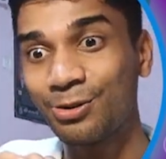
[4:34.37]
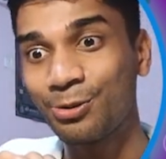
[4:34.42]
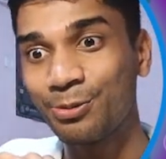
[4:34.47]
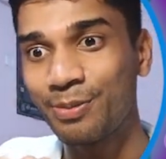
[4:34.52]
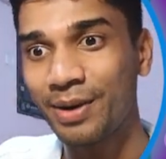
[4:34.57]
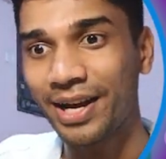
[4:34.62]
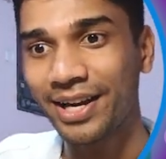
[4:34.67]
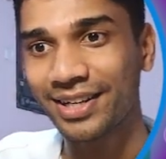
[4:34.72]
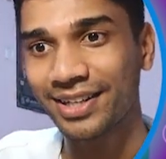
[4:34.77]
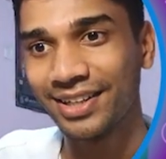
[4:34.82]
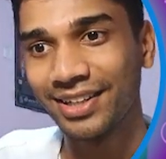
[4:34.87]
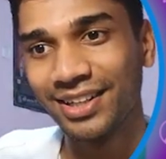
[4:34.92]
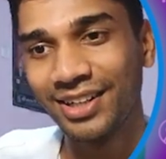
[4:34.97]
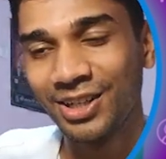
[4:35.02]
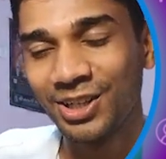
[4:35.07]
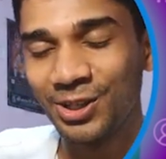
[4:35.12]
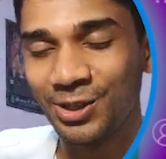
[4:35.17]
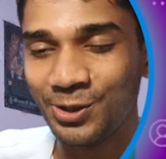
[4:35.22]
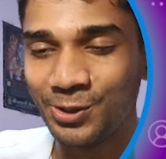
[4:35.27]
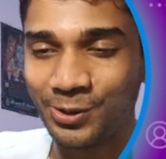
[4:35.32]
go back.
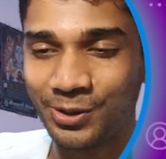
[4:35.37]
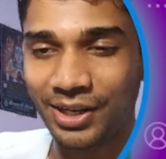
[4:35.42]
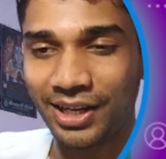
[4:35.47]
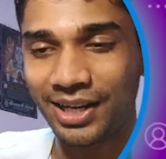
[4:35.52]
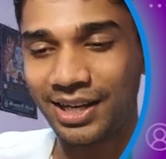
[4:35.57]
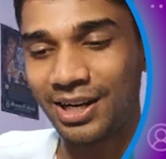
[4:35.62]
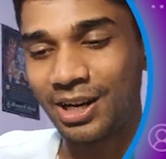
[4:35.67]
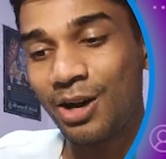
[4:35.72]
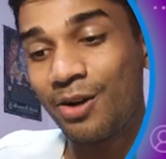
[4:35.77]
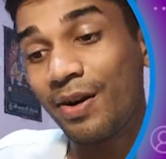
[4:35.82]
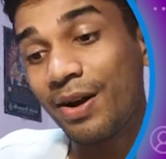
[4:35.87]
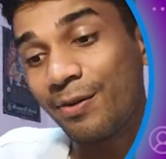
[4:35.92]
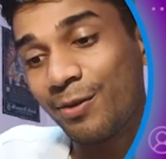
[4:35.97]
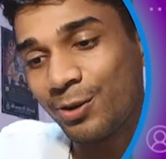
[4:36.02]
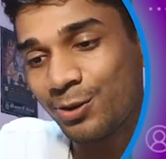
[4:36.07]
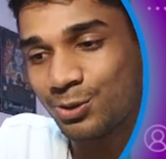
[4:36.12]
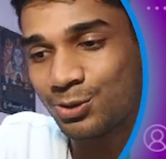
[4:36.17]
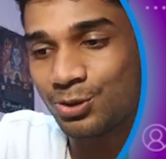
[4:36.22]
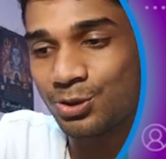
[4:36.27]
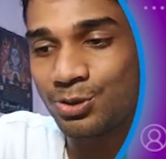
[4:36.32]
Okay, now I
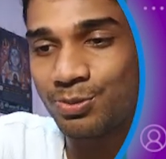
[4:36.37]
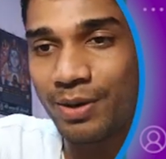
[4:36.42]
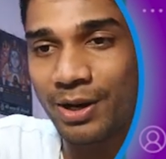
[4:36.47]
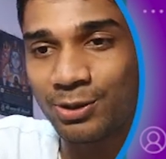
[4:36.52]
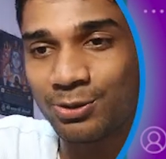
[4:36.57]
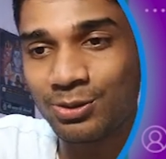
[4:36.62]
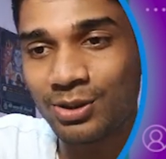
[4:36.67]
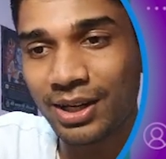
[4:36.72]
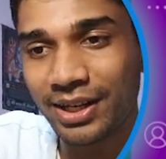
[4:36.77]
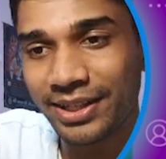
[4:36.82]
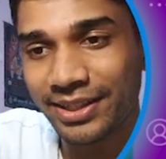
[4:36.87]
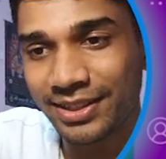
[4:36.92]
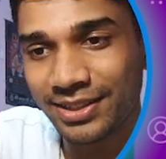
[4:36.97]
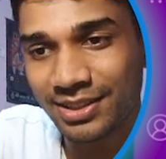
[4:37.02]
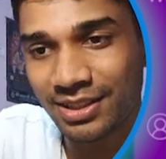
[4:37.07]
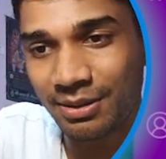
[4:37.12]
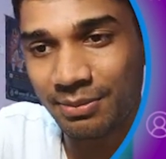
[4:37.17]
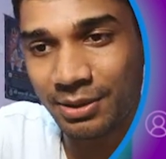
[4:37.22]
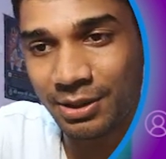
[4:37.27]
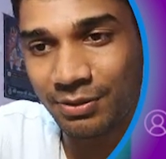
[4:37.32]
want to switch back to the
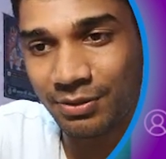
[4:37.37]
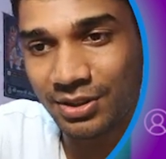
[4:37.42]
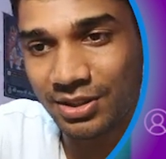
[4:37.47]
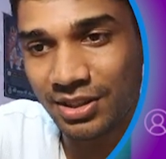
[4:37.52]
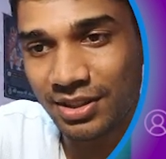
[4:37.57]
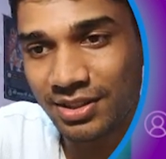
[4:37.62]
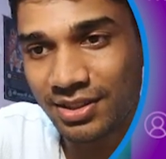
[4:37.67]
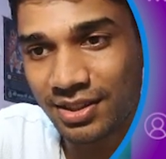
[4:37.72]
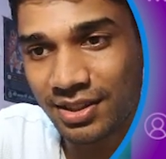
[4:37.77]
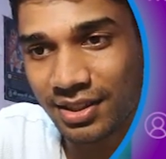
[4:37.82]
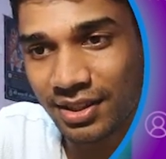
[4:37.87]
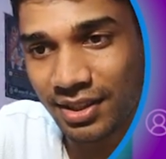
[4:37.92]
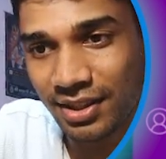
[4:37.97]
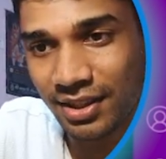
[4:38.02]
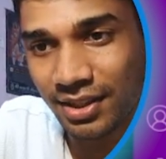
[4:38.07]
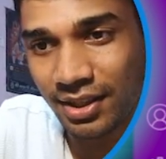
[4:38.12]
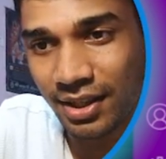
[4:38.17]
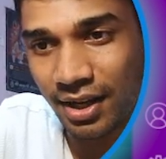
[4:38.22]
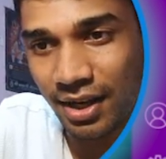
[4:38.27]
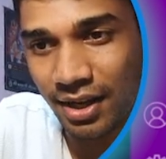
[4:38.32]
latest commit, which is
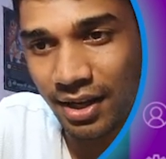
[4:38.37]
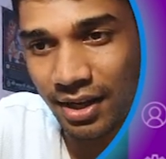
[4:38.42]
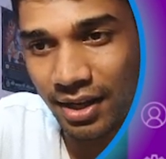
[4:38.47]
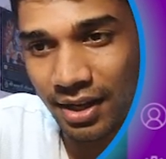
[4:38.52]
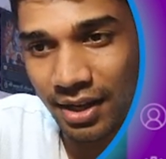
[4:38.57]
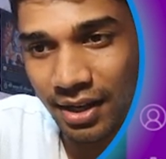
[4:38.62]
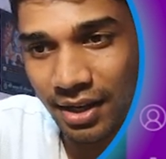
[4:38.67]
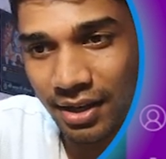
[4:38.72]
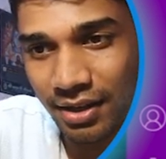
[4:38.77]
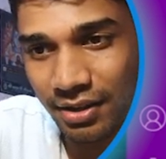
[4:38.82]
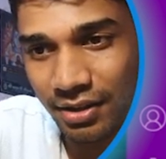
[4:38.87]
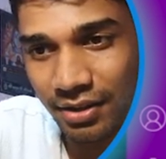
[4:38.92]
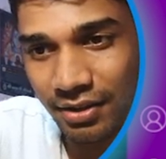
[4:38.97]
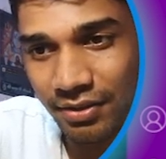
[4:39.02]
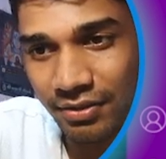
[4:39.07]
our